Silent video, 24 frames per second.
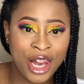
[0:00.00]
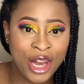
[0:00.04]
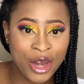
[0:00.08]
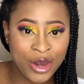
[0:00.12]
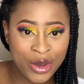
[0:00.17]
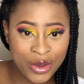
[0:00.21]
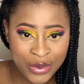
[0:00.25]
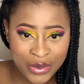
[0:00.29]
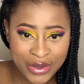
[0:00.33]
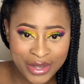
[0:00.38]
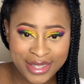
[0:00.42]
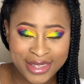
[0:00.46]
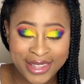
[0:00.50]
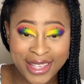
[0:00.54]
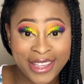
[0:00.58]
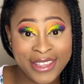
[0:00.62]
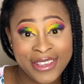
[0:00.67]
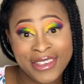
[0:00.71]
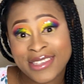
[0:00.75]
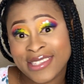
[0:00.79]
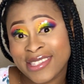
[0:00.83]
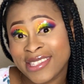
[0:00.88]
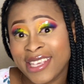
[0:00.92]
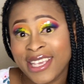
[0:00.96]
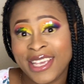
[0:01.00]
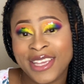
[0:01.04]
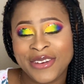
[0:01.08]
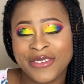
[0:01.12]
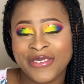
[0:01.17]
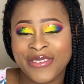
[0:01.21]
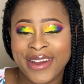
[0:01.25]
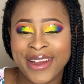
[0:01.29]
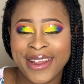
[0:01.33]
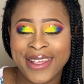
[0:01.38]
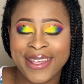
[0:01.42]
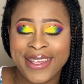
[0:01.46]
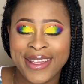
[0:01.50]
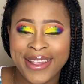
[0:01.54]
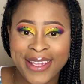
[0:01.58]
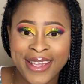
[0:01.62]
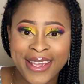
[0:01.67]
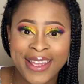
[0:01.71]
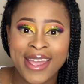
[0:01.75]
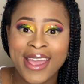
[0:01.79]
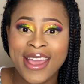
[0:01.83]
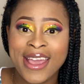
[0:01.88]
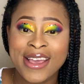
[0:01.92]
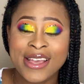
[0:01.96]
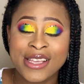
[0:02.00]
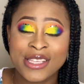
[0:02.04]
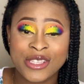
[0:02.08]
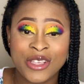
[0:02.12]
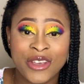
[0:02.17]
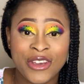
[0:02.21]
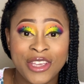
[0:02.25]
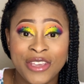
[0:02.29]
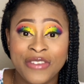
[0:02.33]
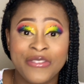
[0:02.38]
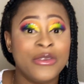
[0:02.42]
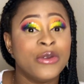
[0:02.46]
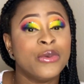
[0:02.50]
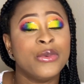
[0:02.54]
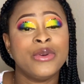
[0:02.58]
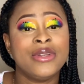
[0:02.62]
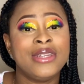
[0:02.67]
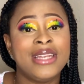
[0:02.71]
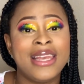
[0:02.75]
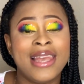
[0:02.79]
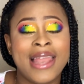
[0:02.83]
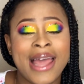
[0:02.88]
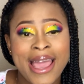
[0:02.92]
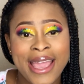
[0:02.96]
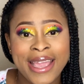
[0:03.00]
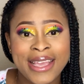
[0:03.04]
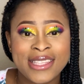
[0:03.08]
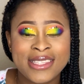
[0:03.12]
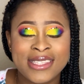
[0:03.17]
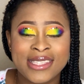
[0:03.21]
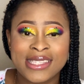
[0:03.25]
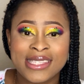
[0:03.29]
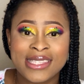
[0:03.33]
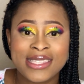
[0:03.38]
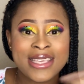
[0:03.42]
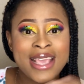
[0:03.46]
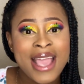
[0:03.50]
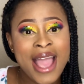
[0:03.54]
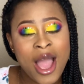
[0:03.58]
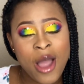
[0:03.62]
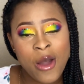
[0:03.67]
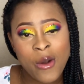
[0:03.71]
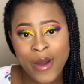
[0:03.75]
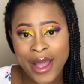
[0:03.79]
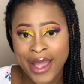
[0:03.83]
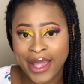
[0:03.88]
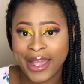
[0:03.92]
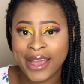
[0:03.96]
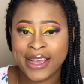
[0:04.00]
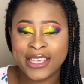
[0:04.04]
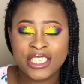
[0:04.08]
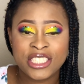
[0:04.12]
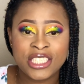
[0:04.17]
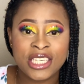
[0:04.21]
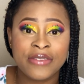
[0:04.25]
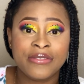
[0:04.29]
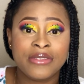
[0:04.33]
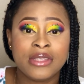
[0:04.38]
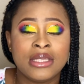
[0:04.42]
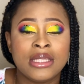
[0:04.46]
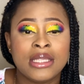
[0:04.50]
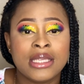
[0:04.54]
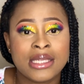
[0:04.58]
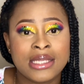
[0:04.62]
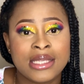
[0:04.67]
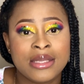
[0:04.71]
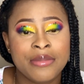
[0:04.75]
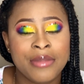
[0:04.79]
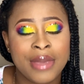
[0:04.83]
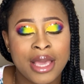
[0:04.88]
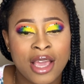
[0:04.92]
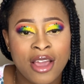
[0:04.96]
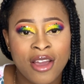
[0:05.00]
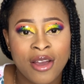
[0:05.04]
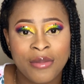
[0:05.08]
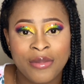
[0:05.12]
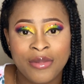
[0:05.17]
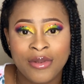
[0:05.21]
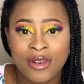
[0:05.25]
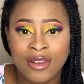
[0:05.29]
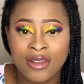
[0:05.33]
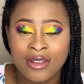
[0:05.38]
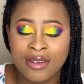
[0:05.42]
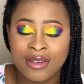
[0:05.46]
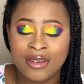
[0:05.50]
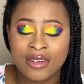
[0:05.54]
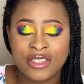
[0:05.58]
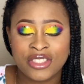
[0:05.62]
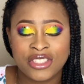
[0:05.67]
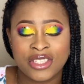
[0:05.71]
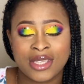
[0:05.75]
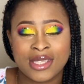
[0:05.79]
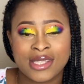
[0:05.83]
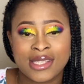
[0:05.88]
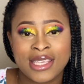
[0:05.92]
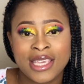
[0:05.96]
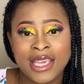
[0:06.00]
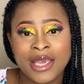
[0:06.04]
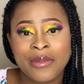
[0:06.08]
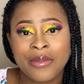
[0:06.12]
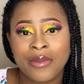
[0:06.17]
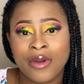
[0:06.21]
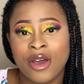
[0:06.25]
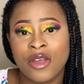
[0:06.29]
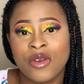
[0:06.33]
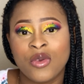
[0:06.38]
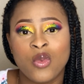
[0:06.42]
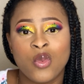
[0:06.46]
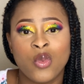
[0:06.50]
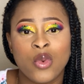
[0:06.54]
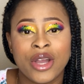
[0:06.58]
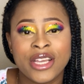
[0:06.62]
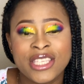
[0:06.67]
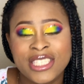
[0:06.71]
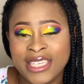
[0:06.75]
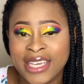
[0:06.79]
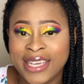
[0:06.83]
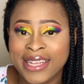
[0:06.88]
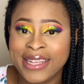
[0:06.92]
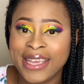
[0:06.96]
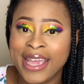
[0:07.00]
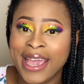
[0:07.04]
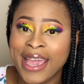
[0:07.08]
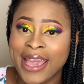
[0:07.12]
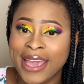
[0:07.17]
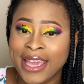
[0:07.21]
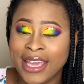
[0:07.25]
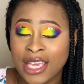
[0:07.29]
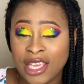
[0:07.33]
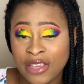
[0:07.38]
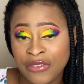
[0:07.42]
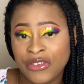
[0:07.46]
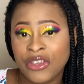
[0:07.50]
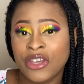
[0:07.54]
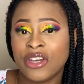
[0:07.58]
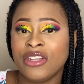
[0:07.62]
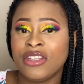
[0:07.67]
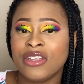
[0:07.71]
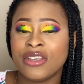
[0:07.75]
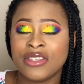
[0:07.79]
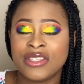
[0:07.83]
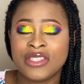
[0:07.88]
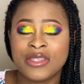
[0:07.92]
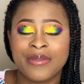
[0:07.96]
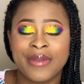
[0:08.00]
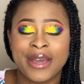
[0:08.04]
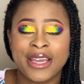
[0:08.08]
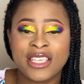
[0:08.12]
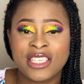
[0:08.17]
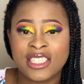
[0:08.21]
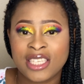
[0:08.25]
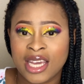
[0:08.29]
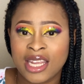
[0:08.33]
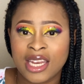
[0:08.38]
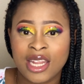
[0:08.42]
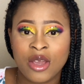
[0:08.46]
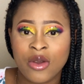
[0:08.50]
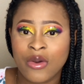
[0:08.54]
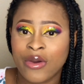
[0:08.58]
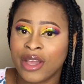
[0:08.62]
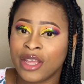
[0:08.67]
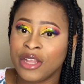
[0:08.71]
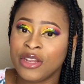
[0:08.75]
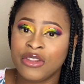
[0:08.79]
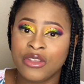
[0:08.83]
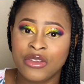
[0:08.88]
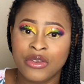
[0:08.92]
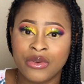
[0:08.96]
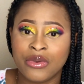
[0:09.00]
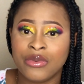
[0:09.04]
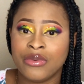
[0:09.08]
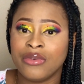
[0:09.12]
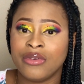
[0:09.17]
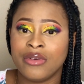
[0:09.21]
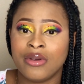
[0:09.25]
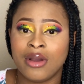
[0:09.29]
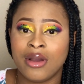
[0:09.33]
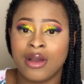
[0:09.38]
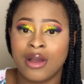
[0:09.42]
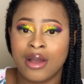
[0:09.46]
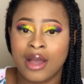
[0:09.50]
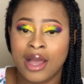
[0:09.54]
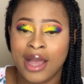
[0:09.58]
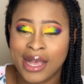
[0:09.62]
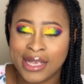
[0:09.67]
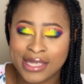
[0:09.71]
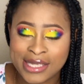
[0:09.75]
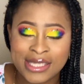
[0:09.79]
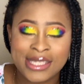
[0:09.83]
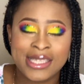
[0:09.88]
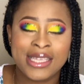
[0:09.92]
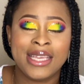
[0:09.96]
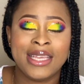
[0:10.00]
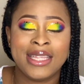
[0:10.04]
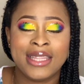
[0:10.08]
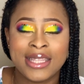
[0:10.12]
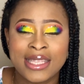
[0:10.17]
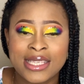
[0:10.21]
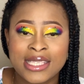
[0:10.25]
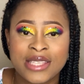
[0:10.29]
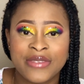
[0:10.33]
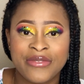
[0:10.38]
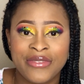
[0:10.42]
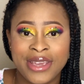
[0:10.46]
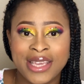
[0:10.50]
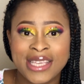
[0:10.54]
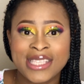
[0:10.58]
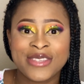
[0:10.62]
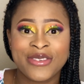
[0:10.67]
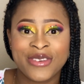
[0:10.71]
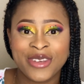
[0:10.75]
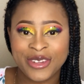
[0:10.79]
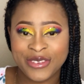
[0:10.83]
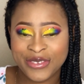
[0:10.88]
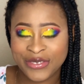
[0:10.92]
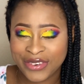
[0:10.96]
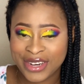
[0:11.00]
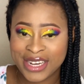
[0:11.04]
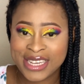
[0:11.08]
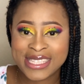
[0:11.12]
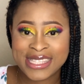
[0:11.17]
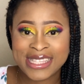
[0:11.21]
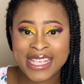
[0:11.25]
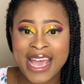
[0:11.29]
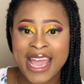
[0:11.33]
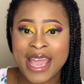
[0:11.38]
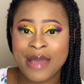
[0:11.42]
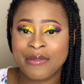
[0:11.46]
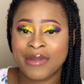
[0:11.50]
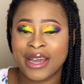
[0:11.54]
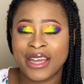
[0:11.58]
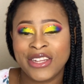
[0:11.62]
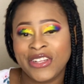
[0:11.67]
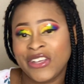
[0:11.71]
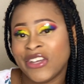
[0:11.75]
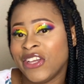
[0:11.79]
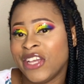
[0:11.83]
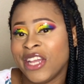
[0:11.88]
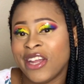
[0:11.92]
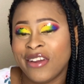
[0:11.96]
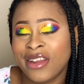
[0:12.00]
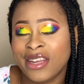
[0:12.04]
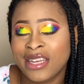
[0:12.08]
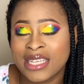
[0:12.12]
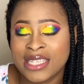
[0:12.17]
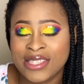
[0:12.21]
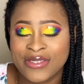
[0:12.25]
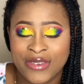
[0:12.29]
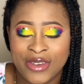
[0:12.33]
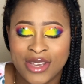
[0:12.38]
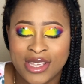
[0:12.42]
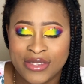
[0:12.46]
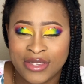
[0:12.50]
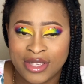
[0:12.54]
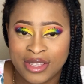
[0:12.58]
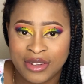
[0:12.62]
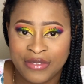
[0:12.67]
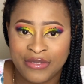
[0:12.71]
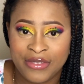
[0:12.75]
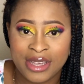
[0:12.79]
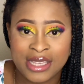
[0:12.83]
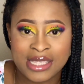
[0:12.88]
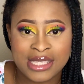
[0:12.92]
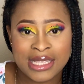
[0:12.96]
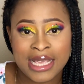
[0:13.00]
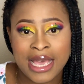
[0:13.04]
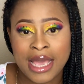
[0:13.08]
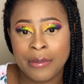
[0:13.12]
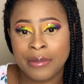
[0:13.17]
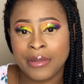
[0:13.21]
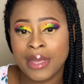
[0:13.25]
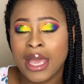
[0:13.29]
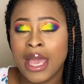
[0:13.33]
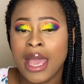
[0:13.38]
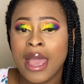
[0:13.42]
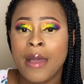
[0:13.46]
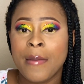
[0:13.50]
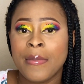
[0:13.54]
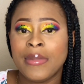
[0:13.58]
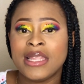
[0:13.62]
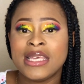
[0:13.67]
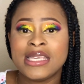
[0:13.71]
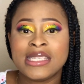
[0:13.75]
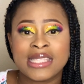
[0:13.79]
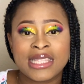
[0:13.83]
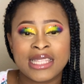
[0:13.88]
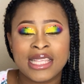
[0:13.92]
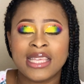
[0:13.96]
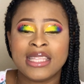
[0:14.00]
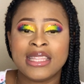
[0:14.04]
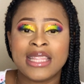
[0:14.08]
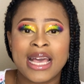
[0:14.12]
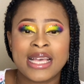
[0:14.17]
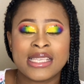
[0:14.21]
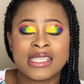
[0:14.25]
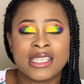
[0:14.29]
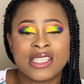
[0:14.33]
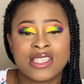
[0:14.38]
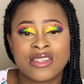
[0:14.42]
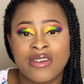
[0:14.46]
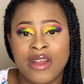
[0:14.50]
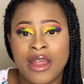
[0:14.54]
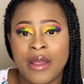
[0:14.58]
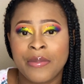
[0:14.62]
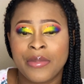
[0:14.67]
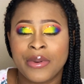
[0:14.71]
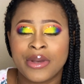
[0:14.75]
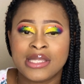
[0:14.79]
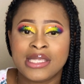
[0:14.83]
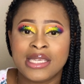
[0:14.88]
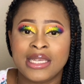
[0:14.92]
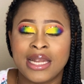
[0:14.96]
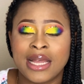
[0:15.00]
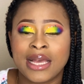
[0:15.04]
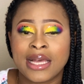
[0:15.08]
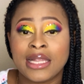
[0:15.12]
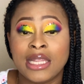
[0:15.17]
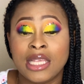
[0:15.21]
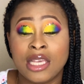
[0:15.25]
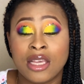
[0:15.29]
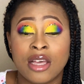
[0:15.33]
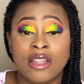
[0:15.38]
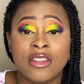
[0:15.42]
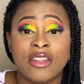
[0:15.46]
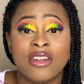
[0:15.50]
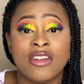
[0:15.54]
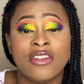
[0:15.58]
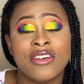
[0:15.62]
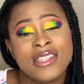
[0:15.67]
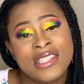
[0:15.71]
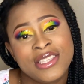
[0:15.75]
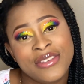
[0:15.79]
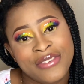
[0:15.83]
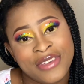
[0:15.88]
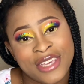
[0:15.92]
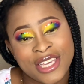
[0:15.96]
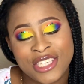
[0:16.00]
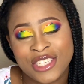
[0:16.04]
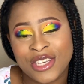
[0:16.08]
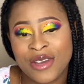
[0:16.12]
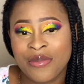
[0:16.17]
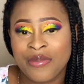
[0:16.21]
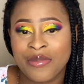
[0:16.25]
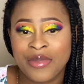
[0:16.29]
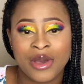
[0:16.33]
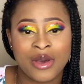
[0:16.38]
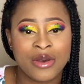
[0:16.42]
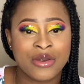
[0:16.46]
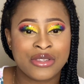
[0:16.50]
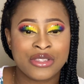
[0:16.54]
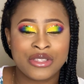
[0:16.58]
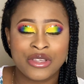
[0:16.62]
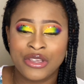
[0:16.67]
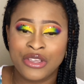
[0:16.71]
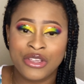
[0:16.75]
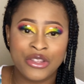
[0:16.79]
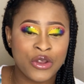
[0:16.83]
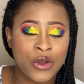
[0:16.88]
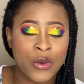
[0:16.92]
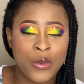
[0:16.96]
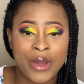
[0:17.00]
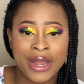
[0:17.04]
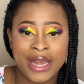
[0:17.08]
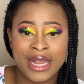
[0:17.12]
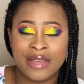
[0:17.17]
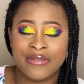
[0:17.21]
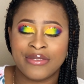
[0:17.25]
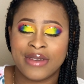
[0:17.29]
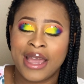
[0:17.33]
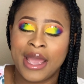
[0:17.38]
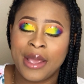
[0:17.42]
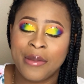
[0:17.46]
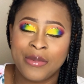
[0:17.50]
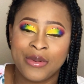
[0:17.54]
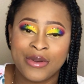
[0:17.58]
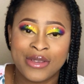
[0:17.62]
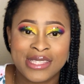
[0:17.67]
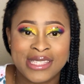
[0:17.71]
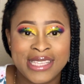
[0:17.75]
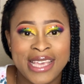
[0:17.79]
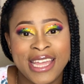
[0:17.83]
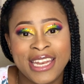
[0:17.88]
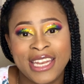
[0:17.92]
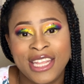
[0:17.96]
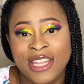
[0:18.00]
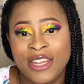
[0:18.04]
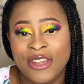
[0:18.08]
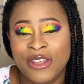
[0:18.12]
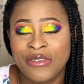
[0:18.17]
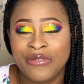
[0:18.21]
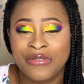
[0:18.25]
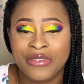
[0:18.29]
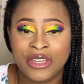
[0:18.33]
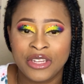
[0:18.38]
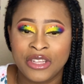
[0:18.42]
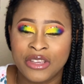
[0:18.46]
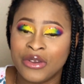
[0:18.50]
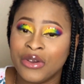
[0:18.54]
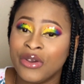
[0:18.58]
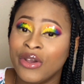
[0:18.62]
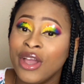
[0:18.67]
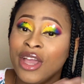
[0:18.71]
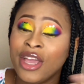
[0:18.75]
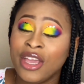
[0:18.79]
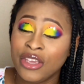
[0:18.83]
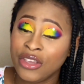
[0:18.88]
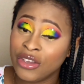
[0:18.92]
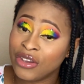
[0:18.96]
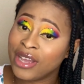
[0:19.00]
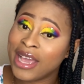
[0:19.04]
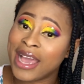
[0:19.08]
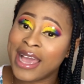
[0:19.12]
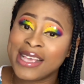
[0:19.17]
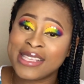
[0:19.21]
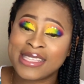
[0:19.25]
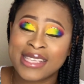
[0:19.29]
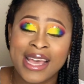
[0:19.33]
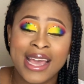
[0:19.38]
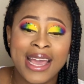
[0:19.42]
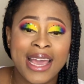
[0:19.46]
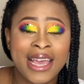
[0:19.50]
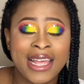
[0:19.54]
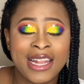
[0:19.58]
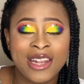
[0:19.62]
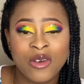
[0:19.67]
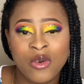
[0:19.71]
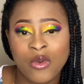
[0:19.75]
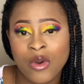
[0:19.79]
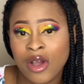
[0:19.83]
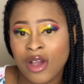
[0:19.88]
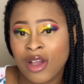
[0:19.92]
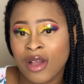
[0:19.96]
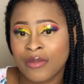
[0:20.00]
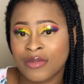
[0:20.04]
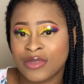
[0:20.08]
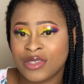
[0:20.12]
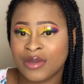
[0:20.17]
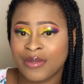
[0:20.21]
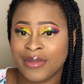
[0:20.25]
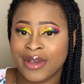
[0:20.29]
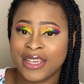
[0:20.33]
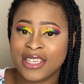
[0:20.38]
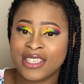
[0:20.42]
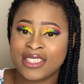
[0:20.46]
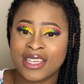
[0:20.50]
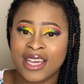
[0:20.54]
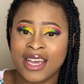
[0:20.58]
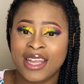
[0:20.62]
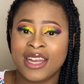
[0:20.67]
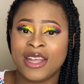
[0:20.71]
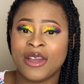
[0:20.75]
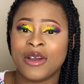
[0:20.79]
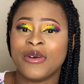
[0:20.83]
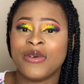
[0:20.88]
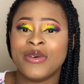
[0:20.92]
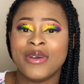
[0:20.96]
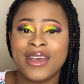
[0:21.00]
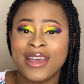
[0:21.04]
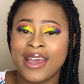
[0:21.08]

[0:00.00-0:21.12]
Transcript: look that you're seeing right here. So if you would like to see how I achieved this makeup look, just keep on watching. If you're new to my channel and you are seeing this face for the first time and you're hearing this voice for the first time, please click that subscribe button and click on the notification bell so you know whenever I post any new video. You guys are highly welcome to my channel,